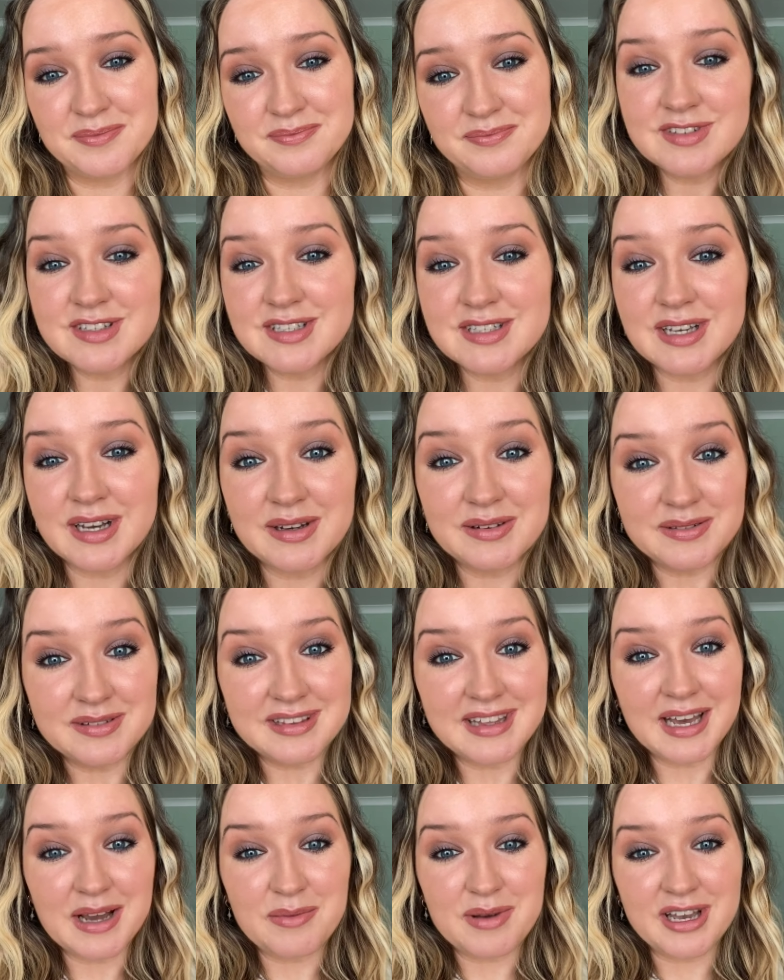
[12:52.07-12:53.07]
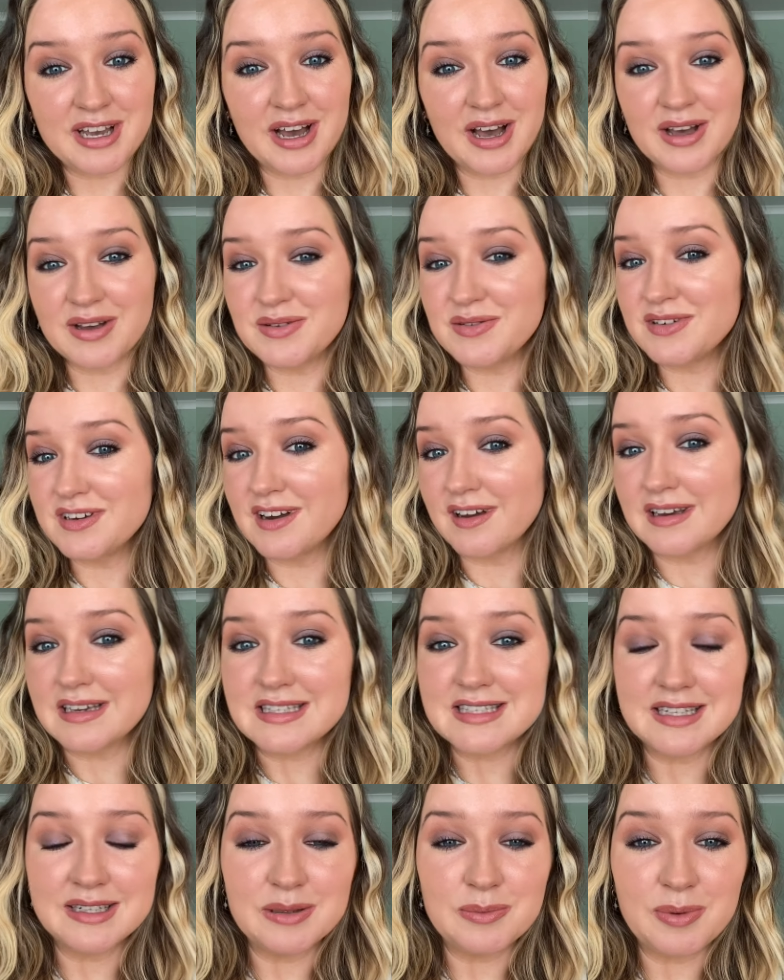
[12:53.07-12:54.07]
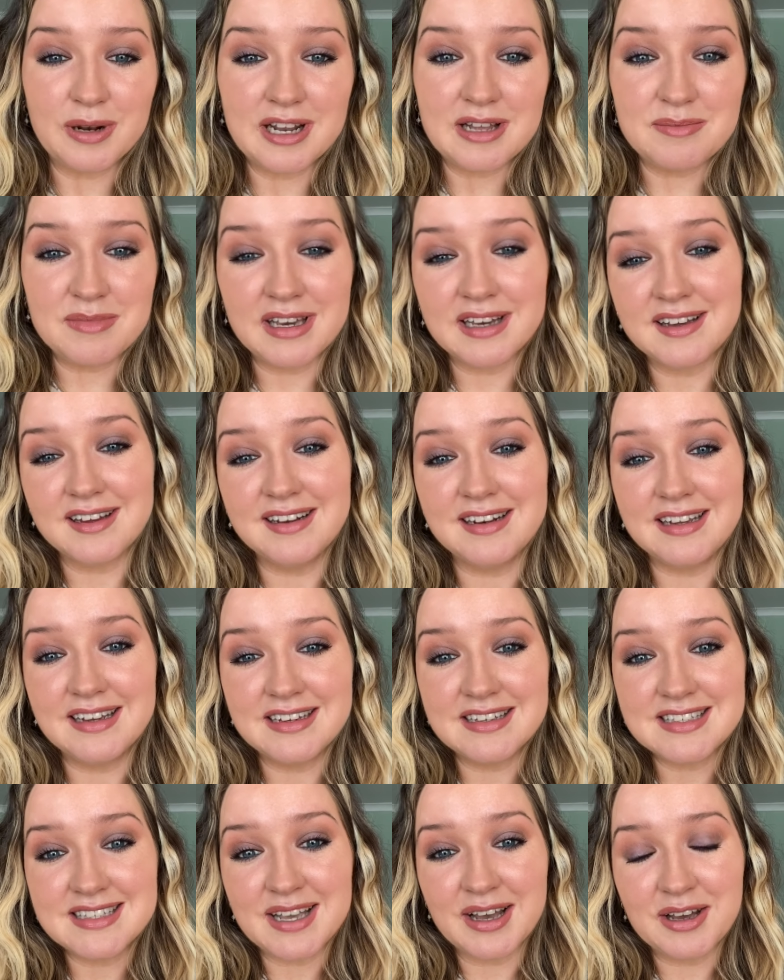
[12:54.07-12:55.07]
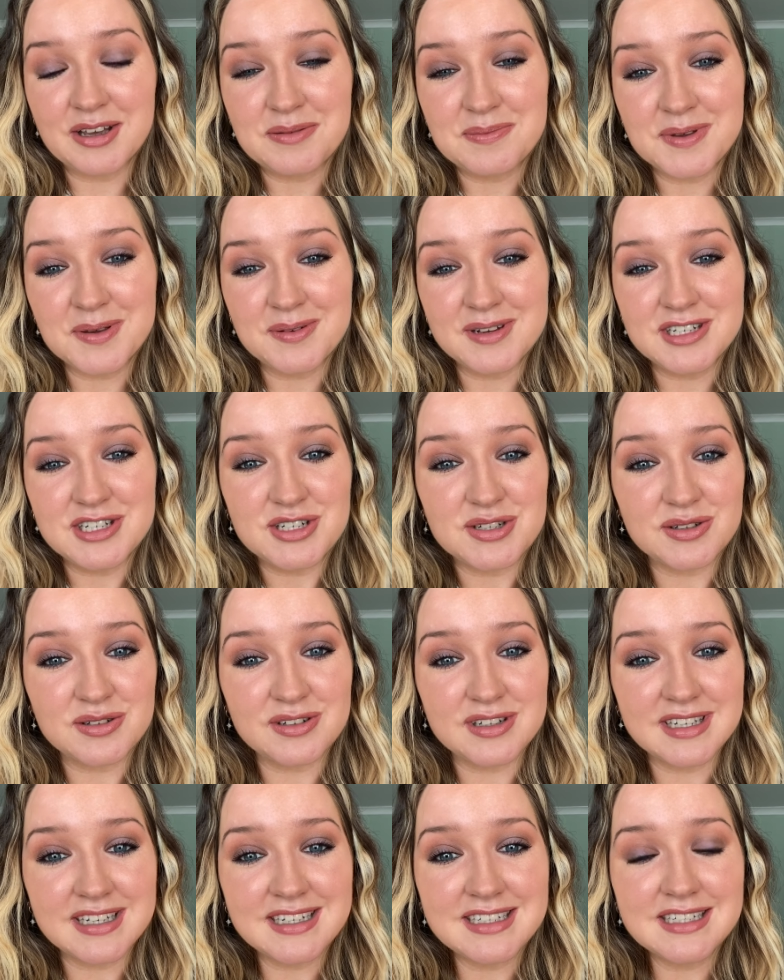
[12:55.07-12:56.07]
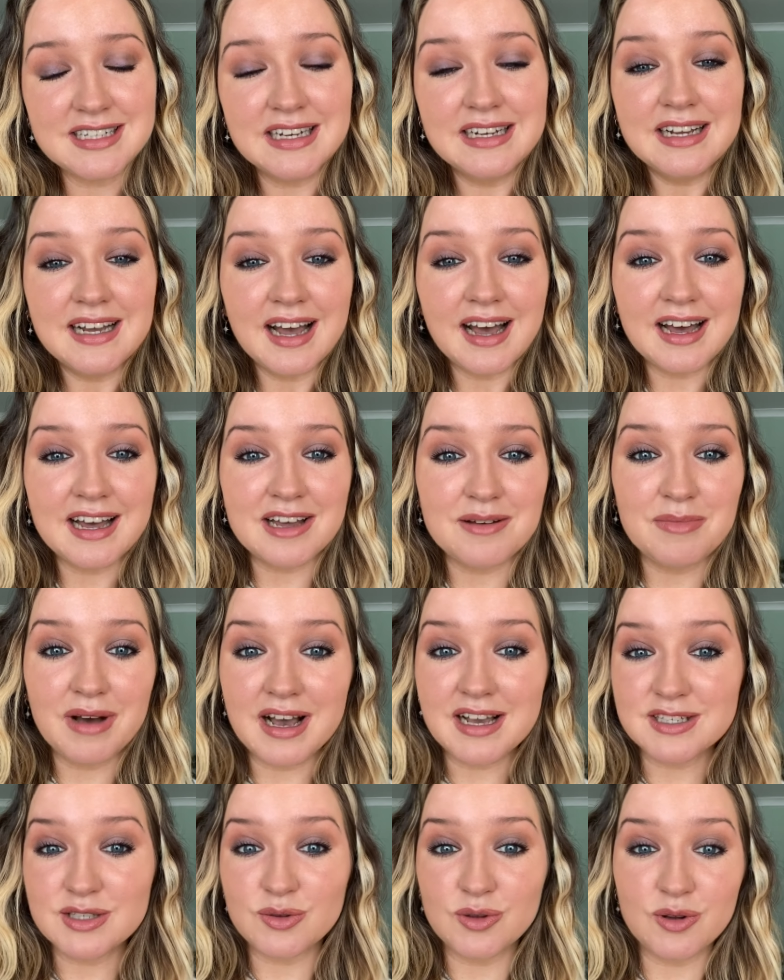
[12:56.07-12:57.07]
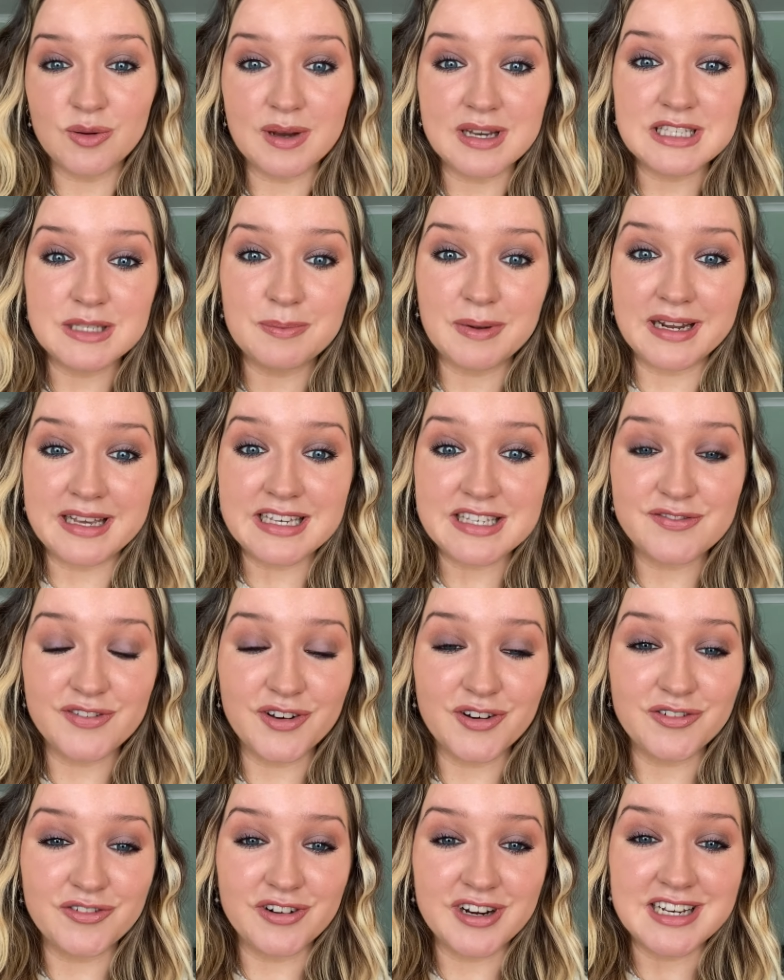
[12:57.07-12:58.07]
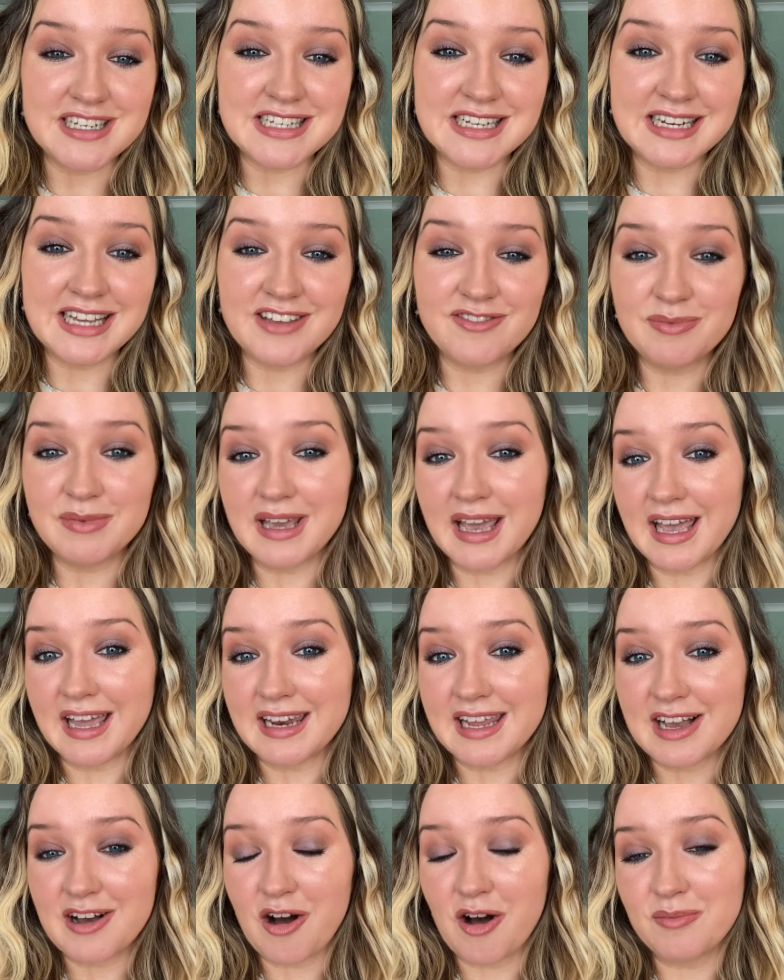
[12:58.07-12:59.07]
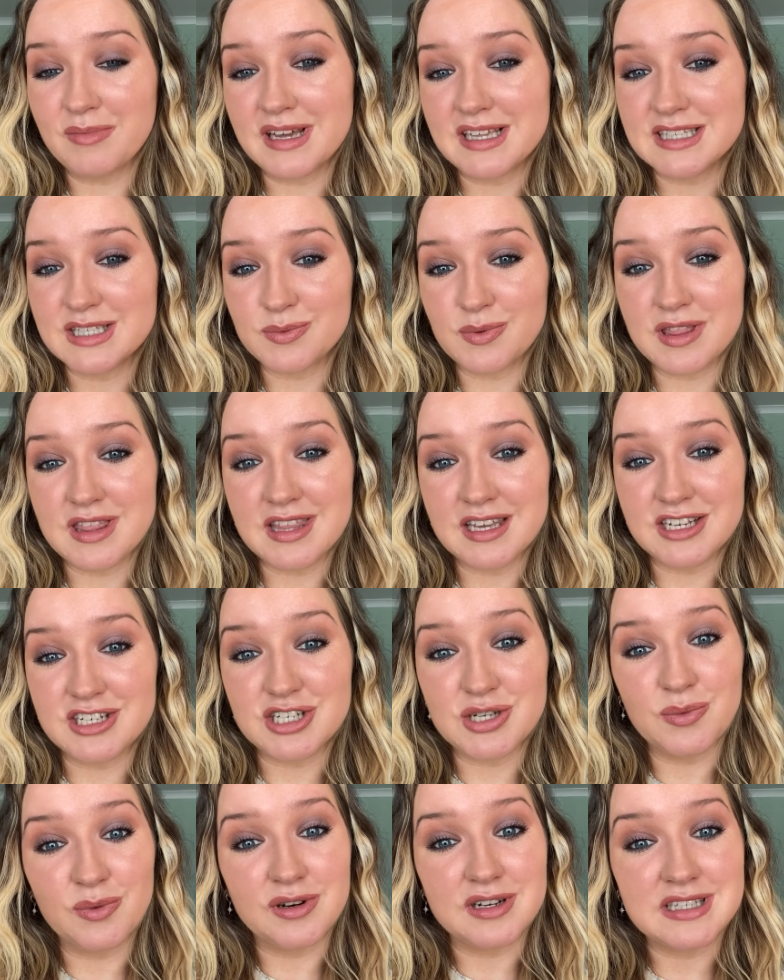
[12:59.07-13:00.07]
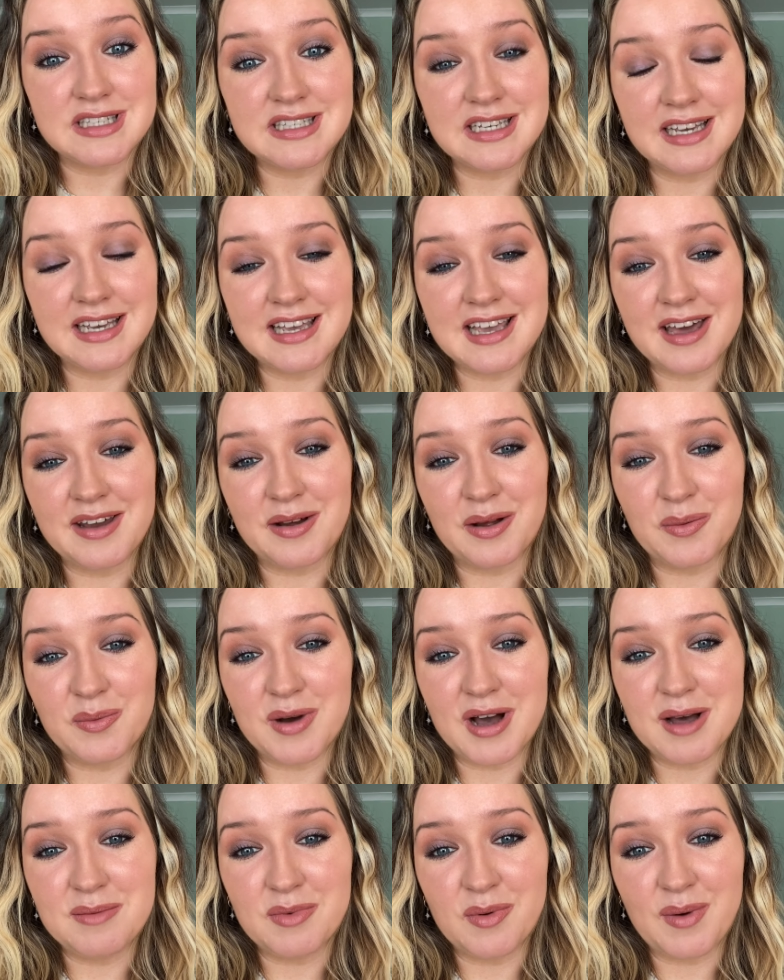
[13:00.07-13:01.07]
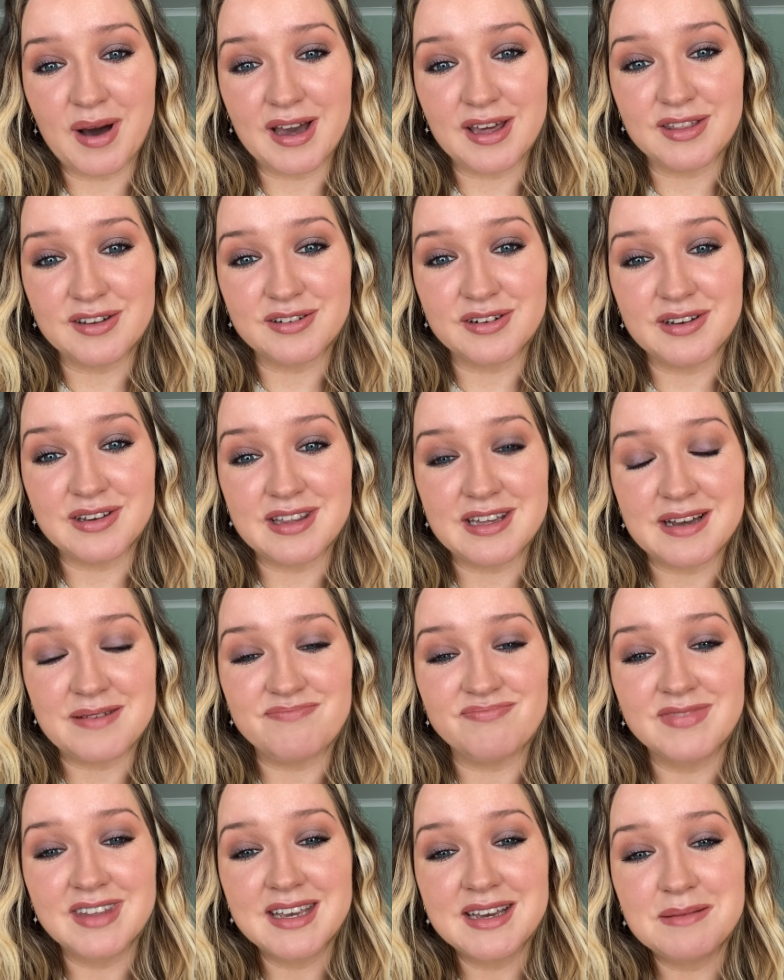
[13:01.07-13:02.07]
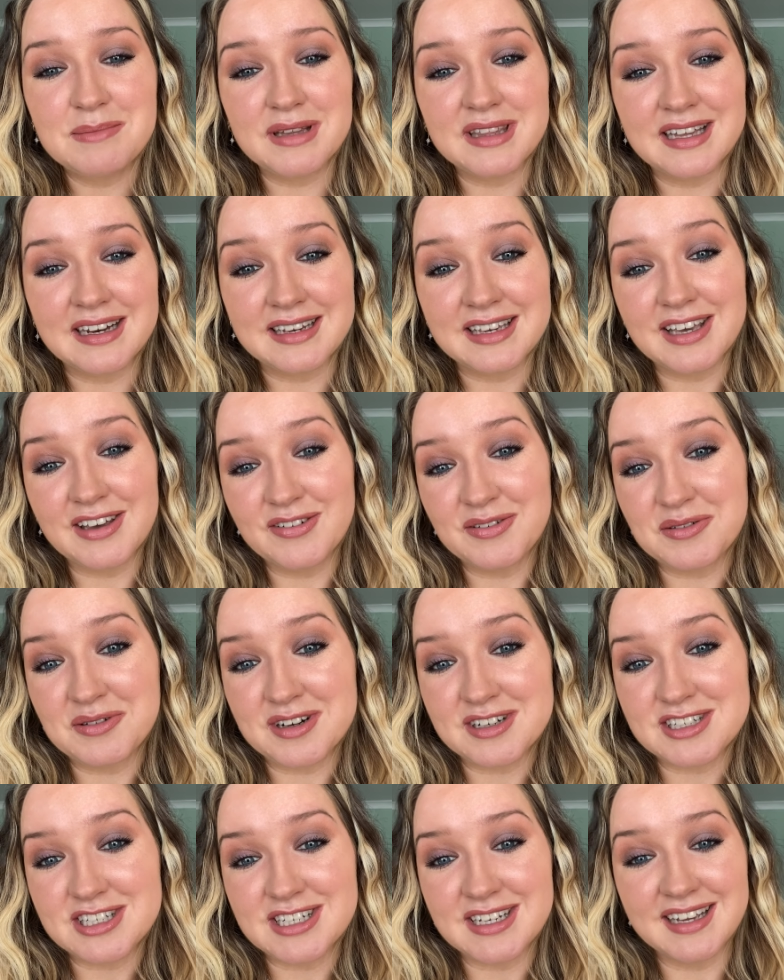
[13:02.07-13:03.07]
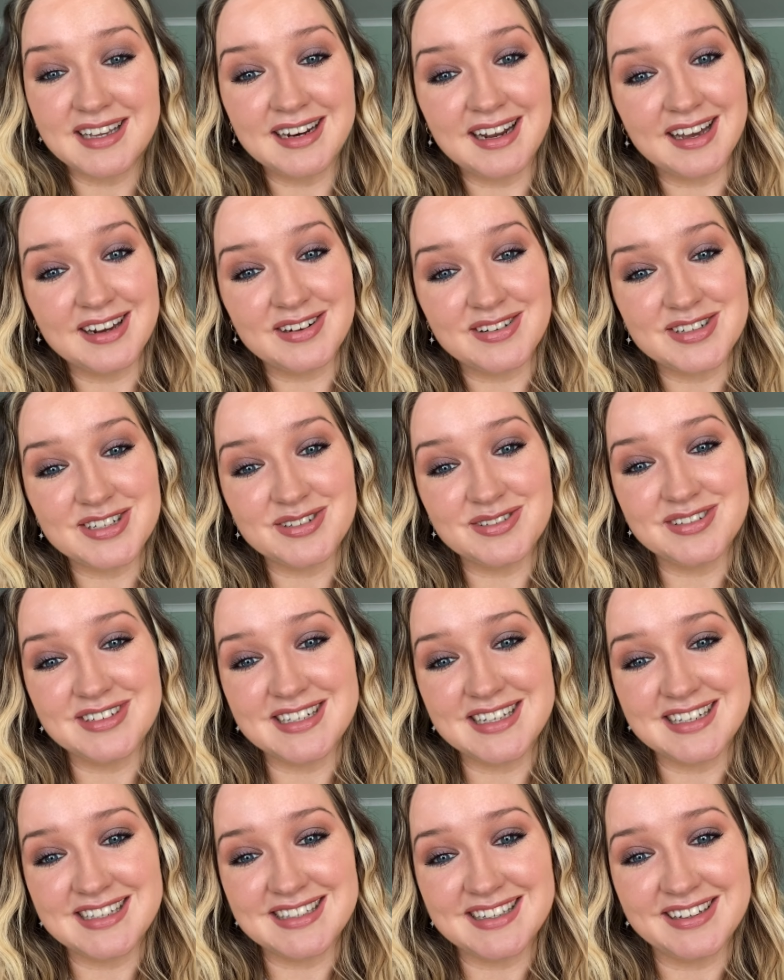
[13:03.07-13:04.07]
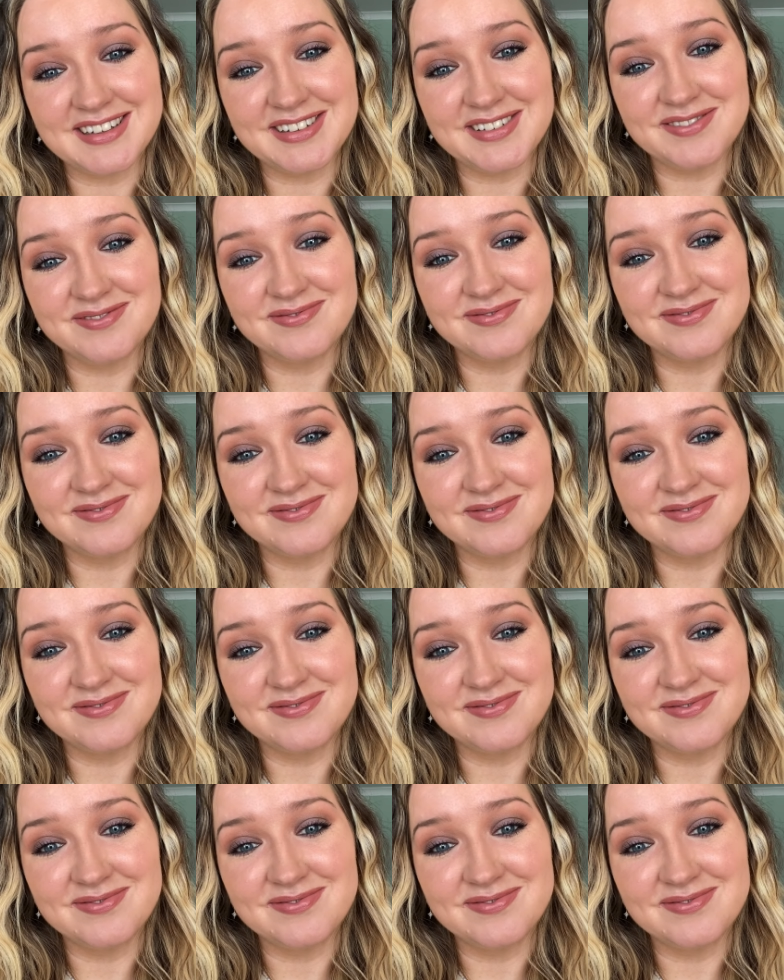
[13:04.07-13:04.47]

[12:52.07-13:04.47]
So there we go, nice little plummy colours. I hope you enjoyed. As always, please feel free to leave me any comments with things you want to see, and I'll work my way through them. But thank you for watching, and I'll talk to you soon.